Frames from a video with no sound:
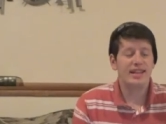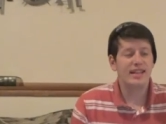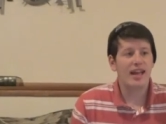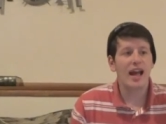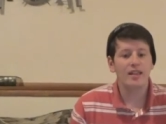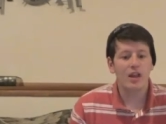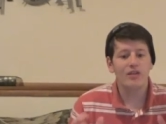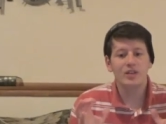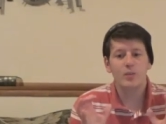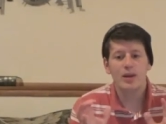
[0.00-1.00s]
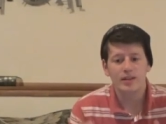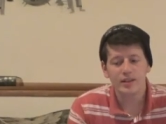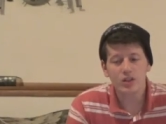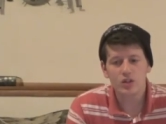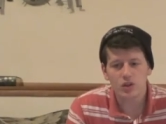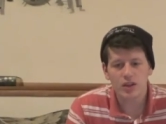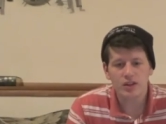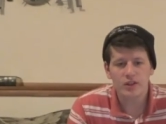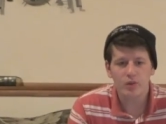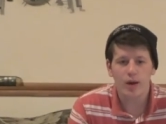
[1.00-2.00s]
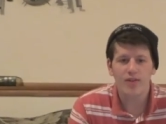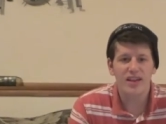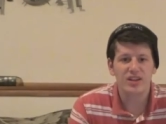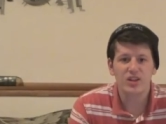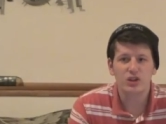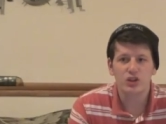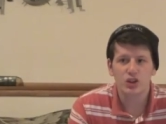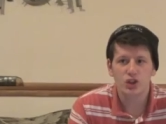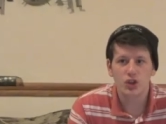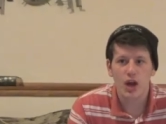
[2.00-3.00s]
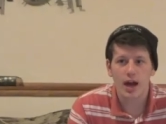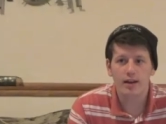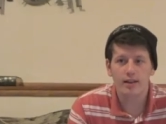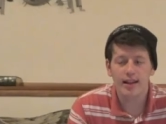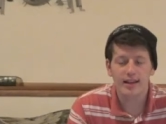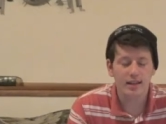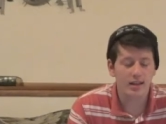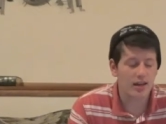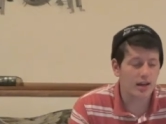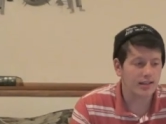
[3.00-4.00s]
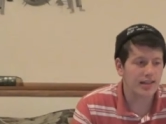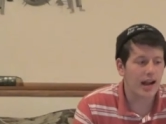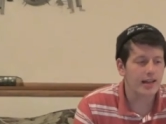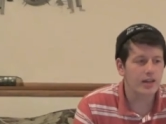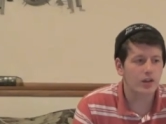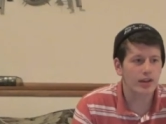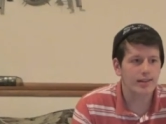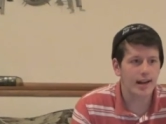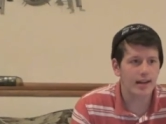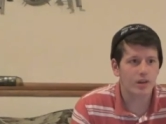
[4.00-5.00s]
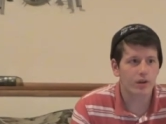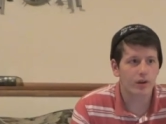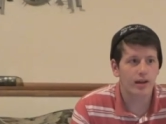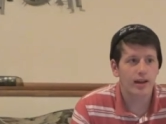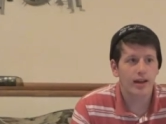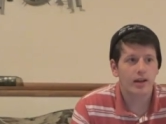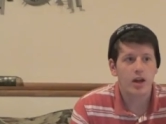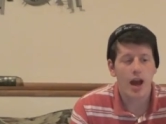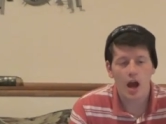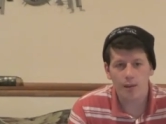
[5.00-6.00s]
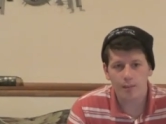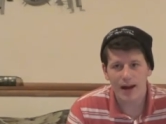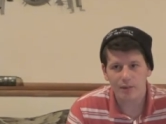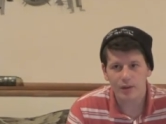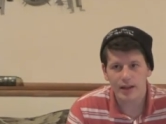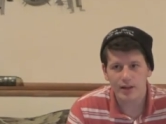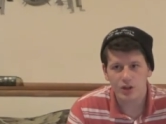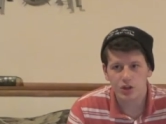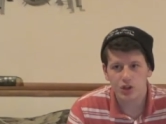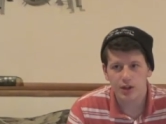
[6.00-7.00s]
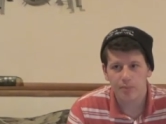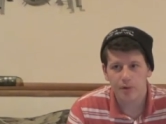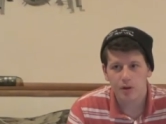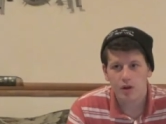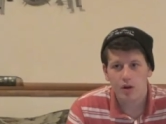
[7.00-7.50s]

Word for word: and I love this because this is one that there's just not like, it's not either a comrade relationship